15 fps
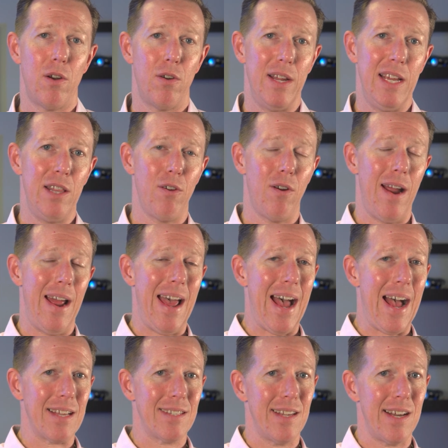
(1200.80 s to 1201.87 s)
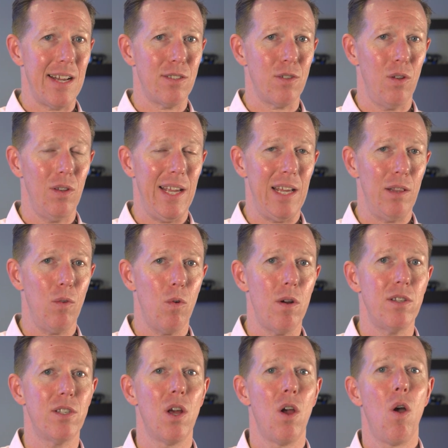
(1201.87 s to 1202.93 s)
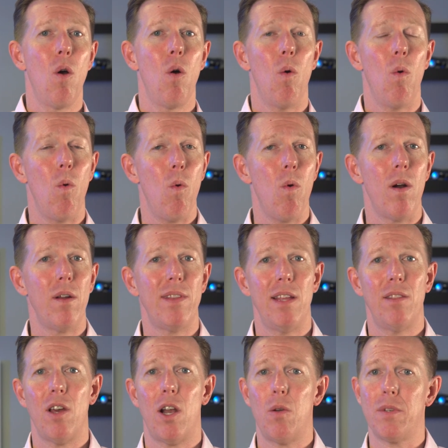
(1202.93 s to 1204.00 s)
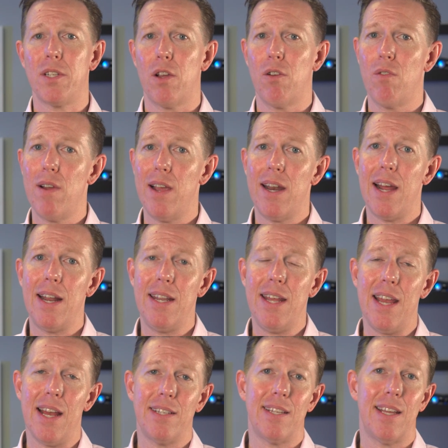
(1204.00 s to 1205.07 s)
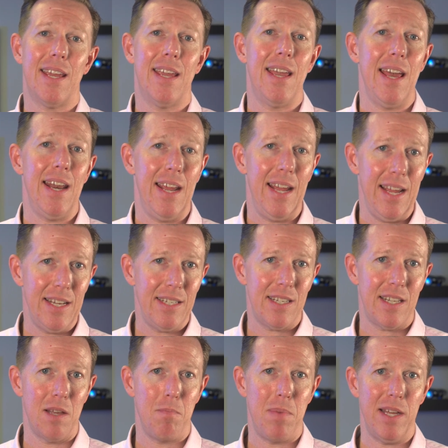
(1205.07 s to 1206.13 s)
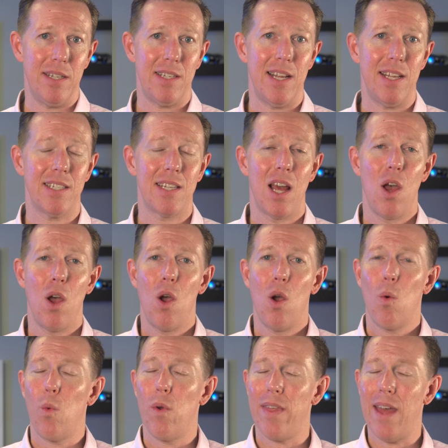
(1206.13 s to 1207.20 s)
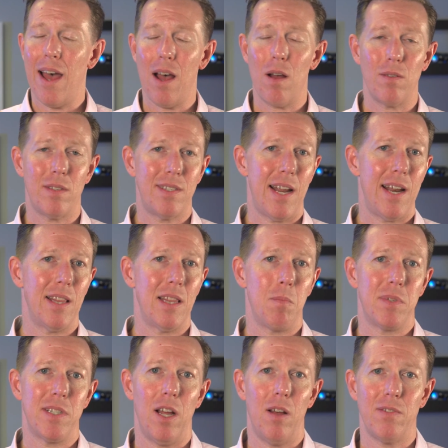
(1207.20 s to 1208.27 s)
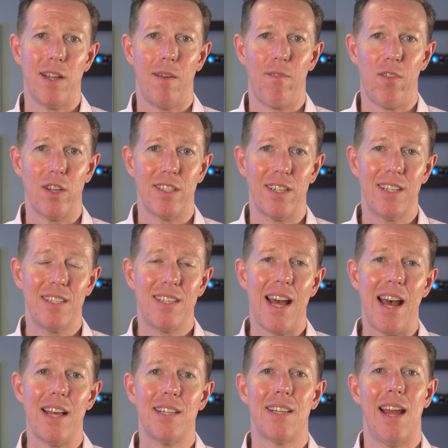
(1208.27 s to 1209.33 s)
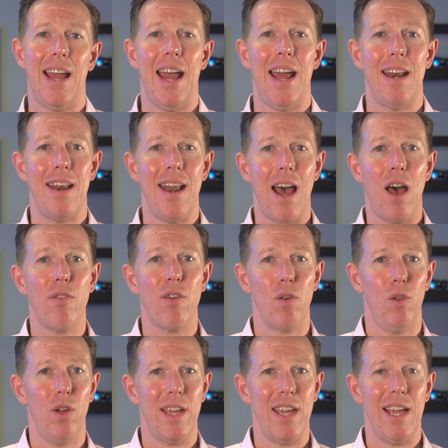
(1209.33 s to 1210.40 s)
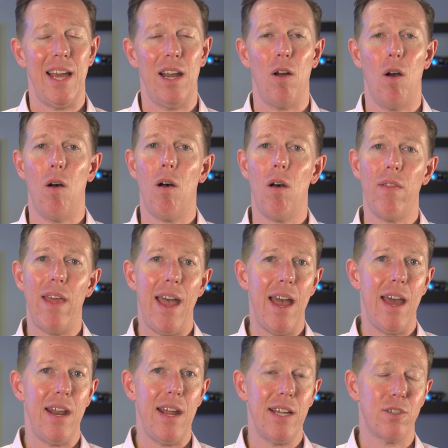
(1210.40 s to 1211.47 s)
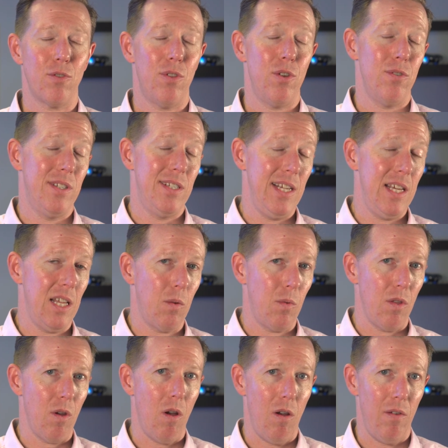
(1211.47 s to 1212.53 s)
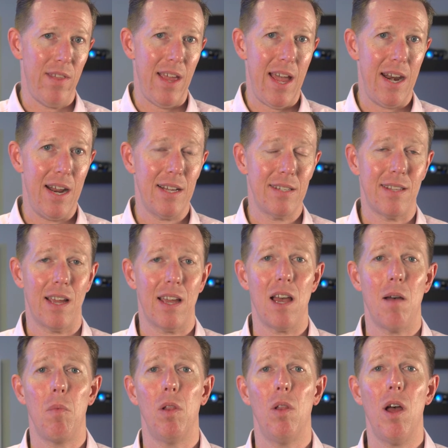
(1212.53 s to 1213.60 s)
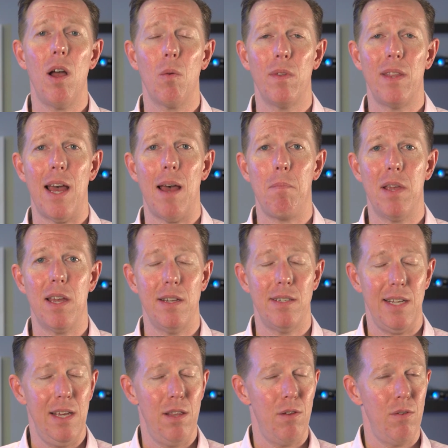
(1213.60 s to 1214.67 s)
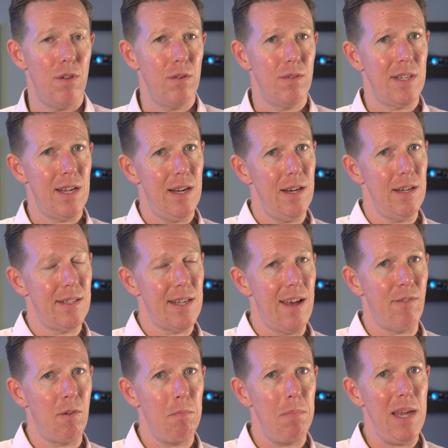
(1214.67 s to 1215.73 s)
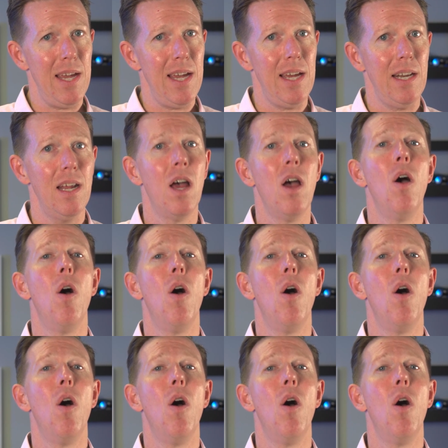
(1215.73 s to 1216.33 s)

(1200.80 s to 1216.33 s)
are either accidental landlords or they thought it was a great idea to get into the business without setting themselves up for success. And now they're looking at all the headaches, or they're dealing with all of the headaches that come along with that because either their tenants haven't paid